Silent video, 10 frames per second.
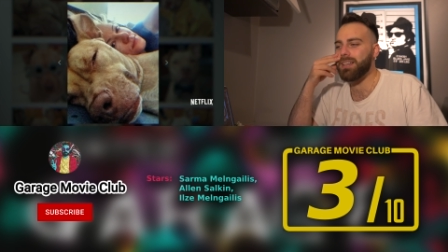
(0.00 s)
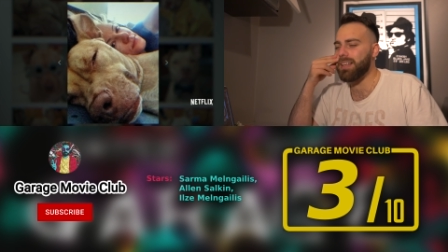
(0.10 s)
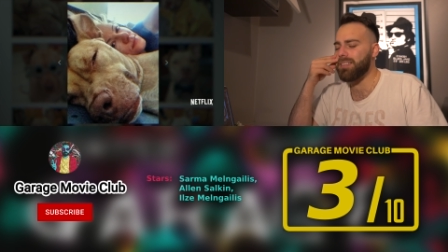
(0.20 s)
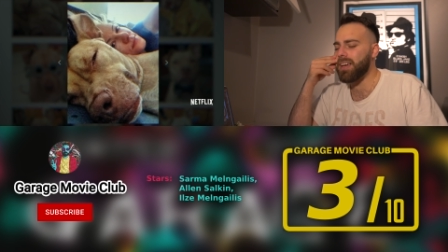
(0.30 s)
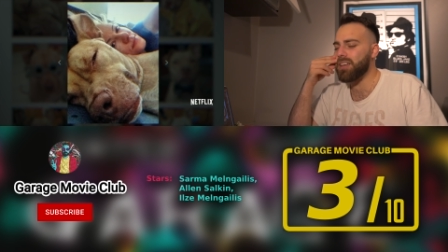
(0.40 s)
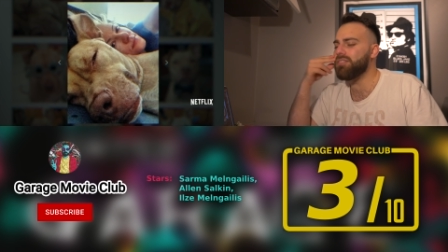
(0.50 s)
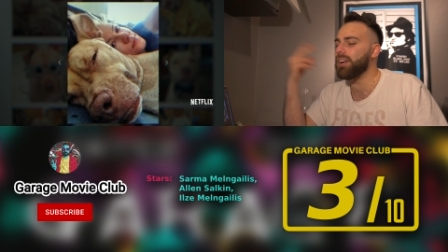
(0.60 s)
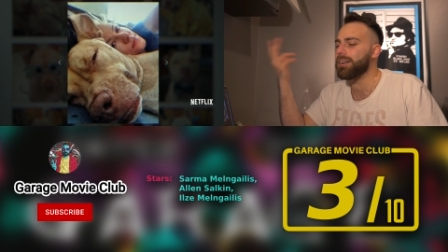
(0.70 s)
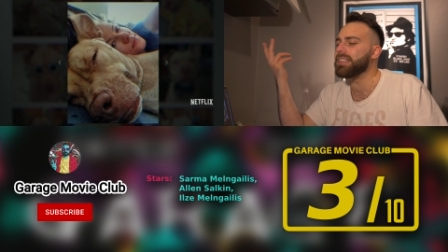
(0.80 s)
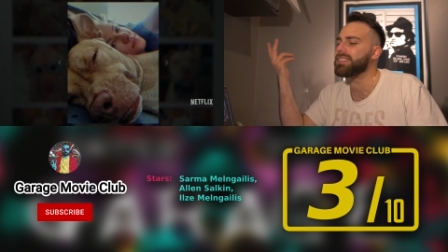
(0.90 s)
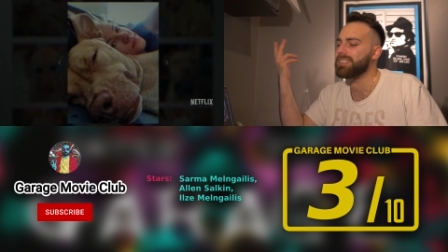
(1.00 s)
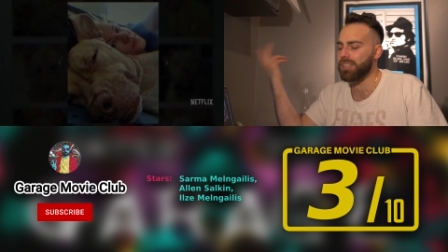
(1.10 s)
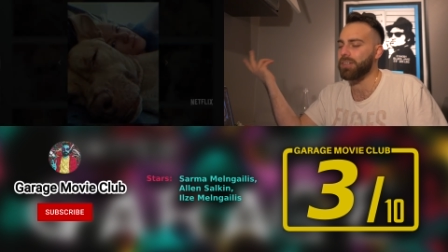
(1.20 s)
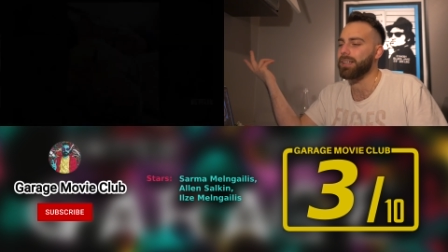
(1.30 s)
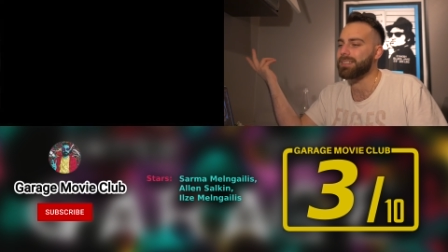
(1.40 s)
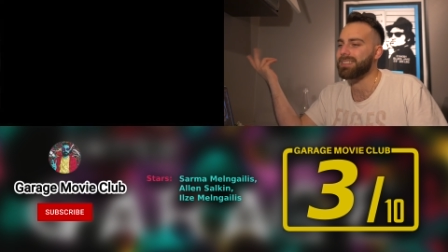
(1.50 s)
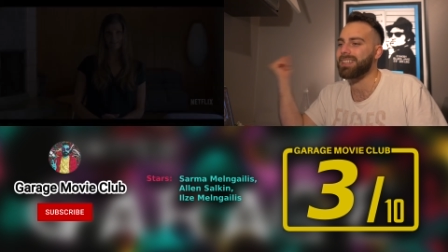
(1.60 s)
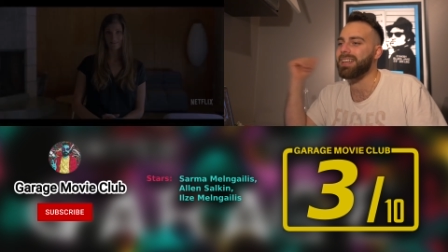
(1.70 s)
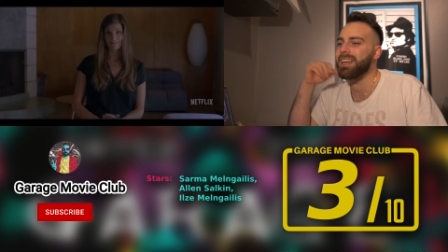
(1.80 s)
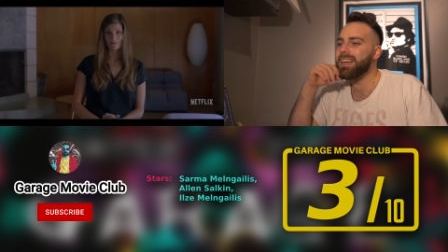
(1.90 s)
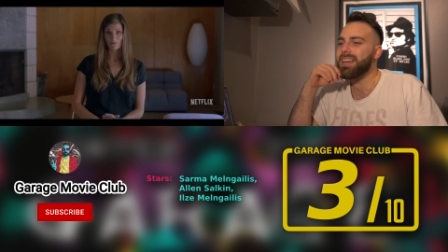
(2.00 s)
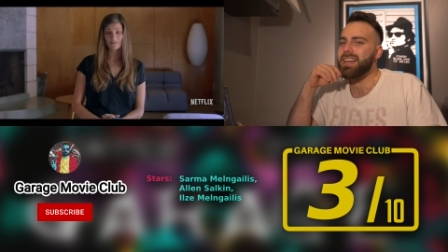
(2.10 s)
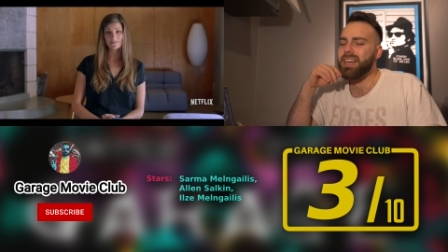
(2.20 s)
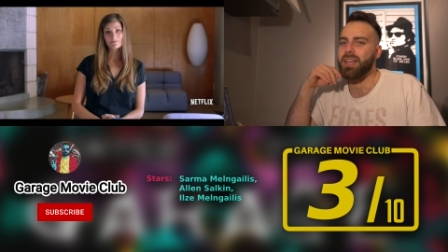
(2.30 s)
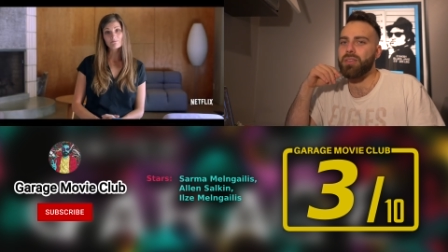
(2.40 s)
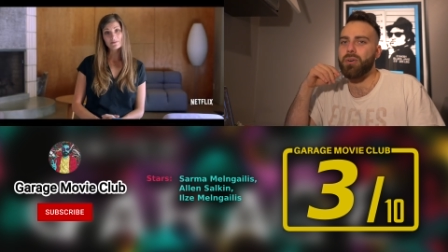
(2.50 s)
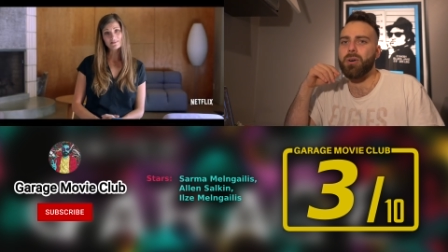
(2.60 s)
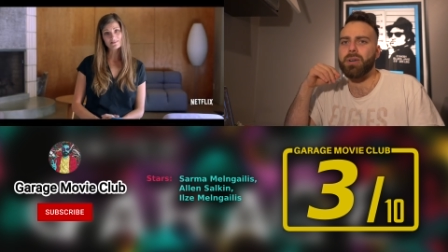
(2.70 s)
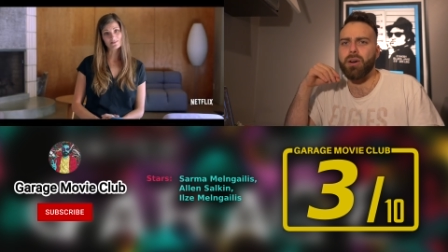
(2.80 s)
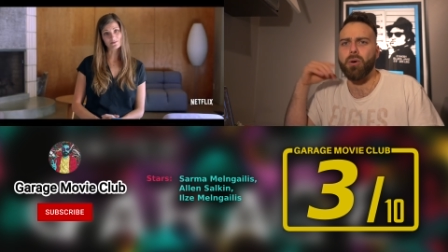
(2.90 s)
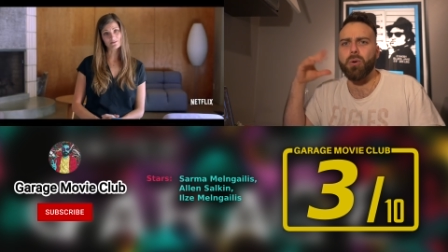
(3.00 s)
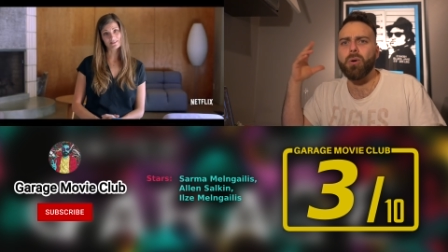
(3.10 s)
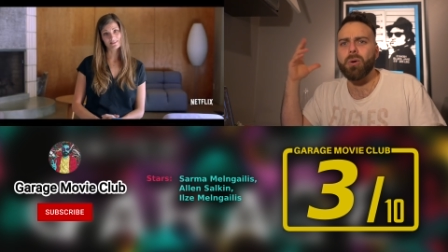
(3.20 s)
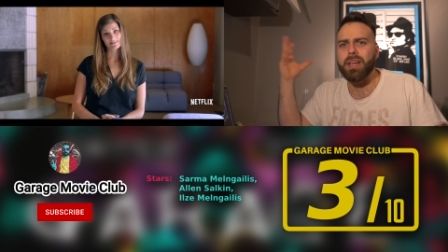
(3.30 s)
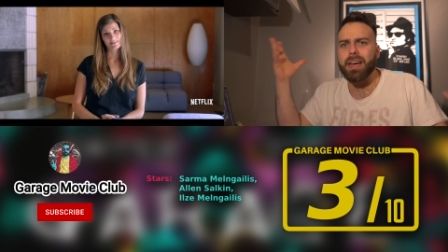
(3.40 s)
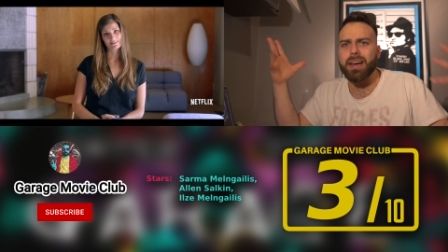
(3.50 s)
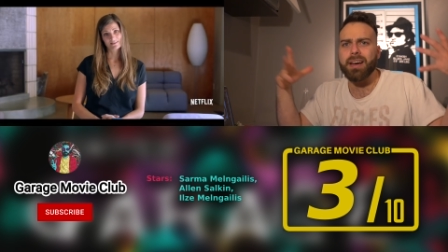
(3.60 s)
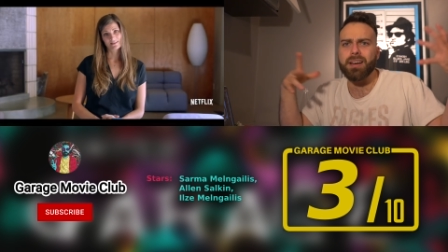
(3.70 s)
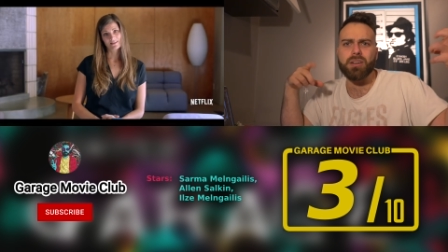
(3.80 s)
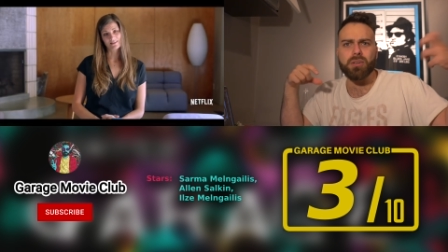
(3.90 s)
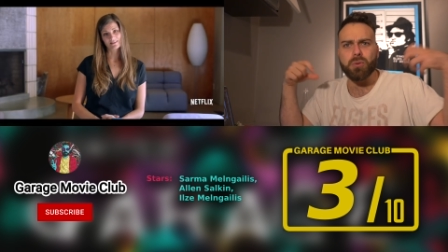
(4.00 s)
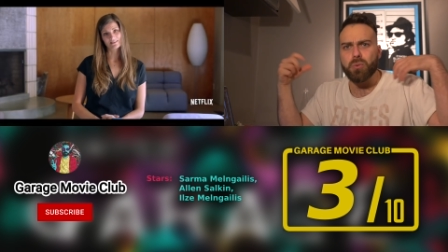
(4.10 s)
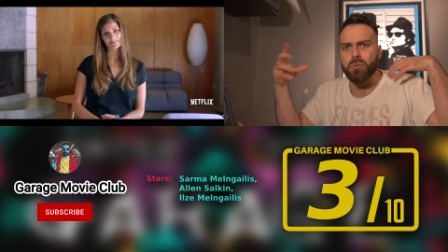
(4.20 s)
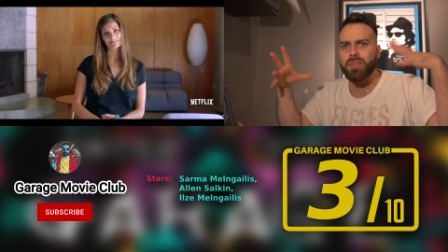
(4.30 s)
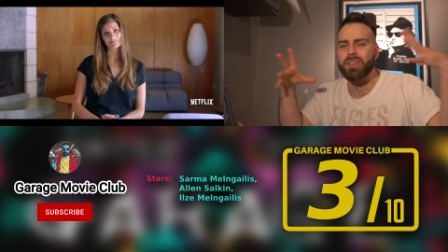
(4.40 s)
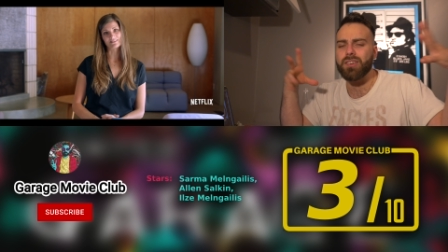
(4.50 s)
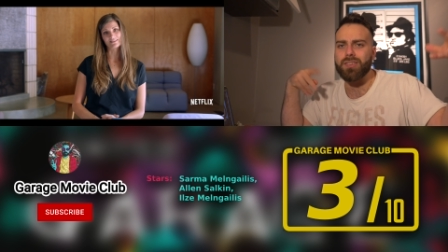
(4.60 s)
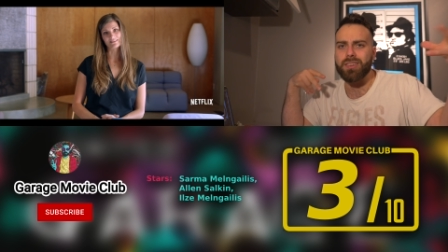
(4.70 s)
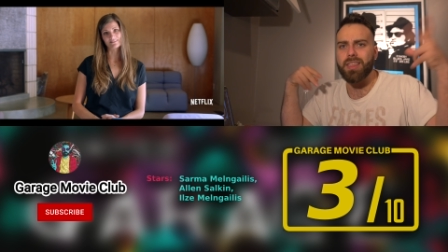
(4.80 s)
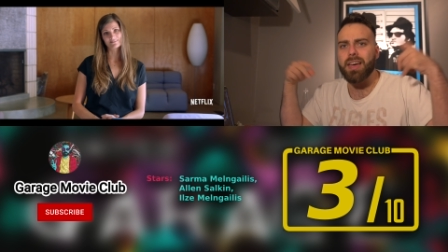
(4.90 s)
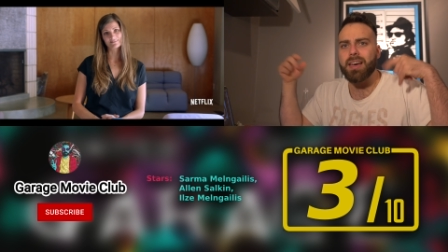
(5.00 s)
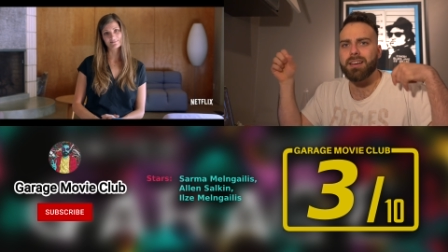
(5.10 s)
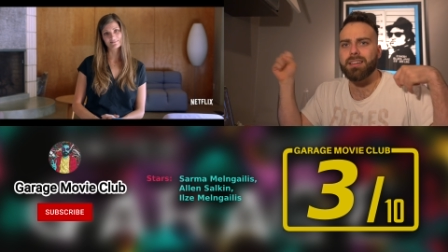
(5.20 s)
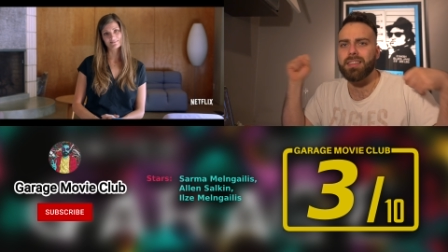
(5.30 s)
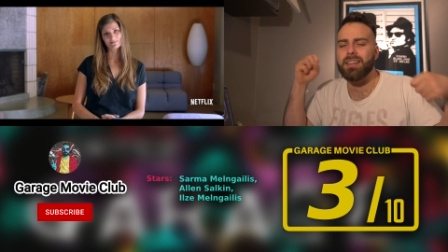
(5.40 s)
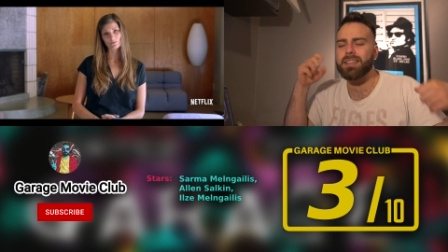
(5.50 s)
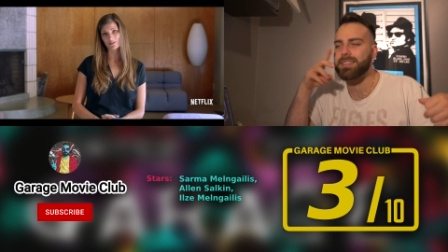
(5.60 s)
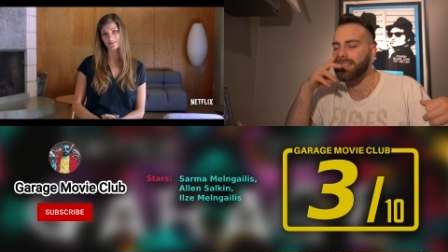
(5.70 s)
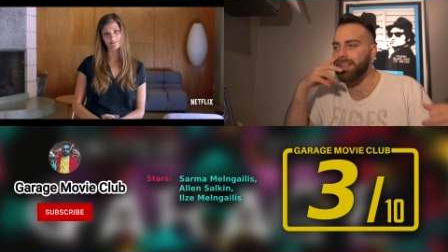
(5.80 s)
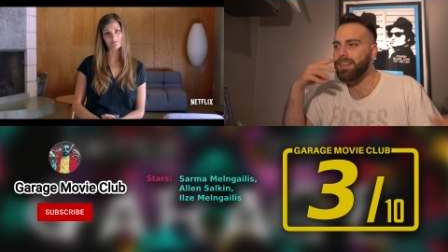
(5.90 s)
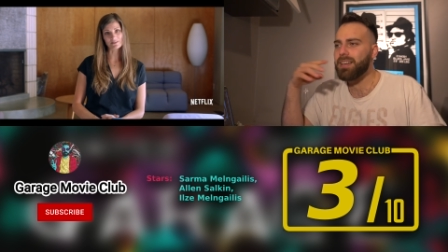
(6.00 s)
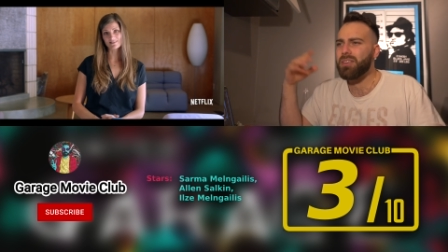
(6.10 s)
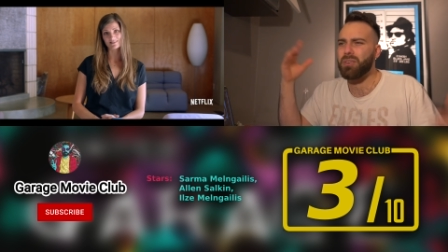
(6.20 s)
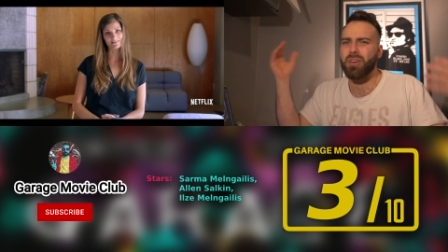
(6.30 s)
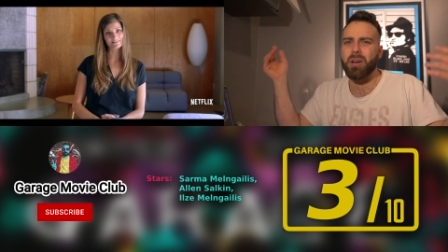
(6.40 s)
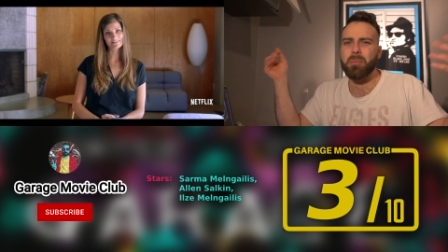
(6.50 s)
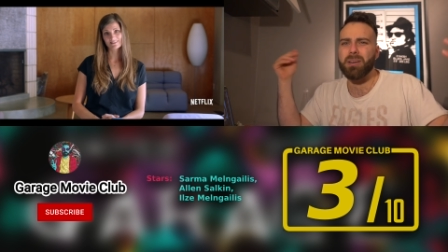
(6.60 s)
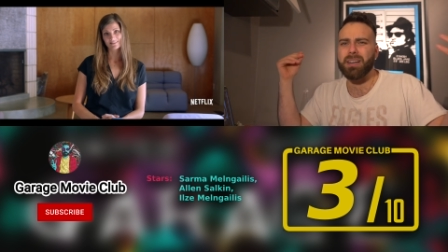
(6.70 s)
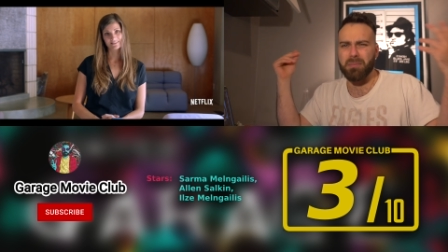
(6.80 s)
They take it very seriously, and they're all like, oh yeah, ooh, this and that and this, and they're talking about like